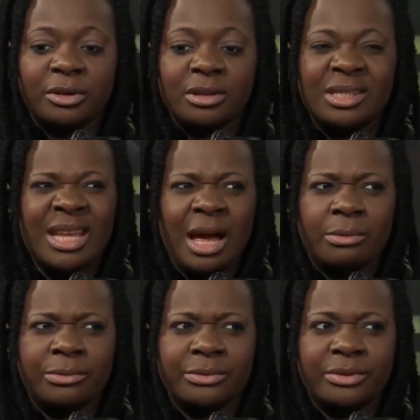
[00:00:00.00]

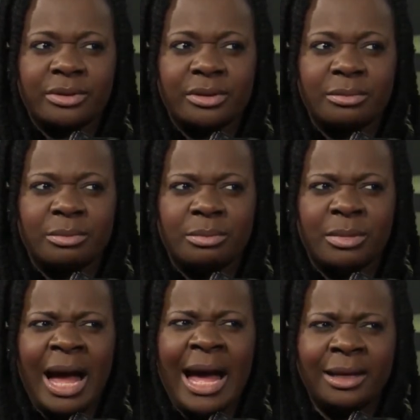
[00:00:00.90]
sounds,
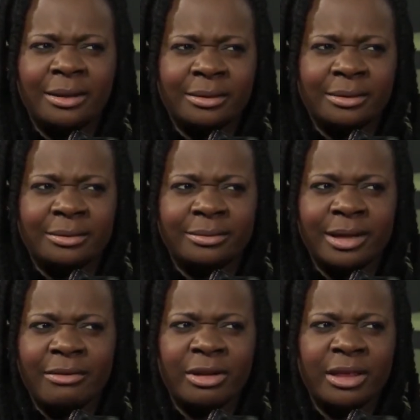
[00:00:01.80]
color,
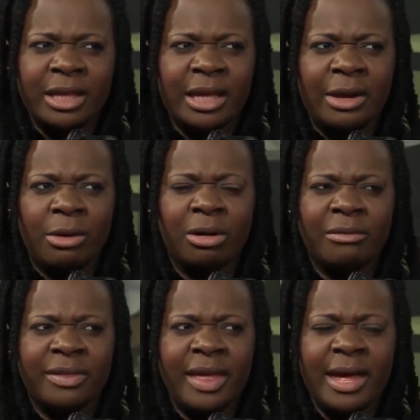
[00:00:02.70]
everything and all
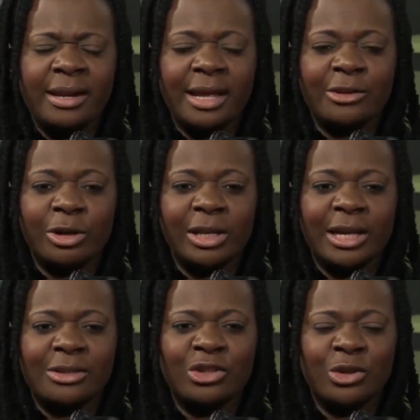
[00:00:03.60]
of that actually
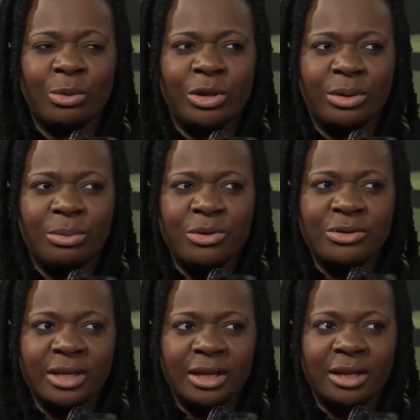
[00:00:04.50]
gets shown in the
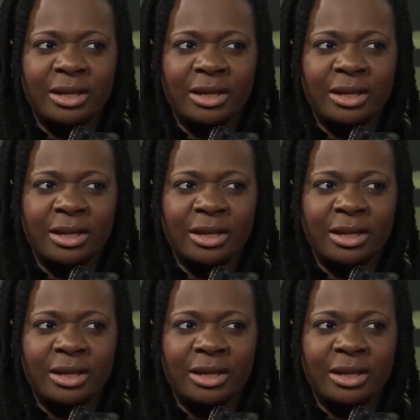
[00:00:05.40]
music